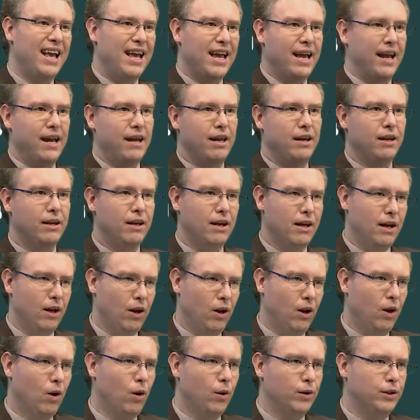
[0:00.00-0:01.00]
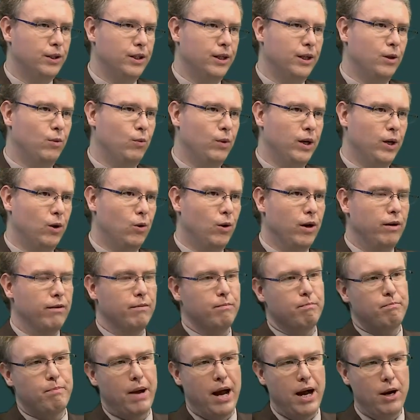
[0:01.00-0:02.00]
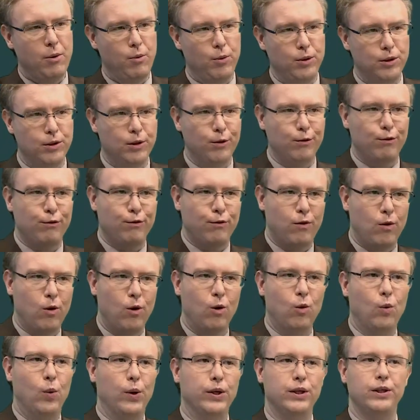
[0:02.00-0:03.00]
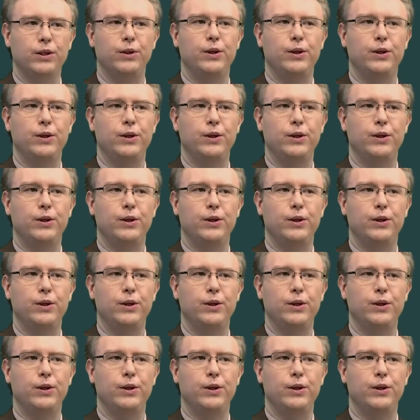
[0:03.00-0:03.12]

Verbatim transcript: in logic. We're going backwards and forwards,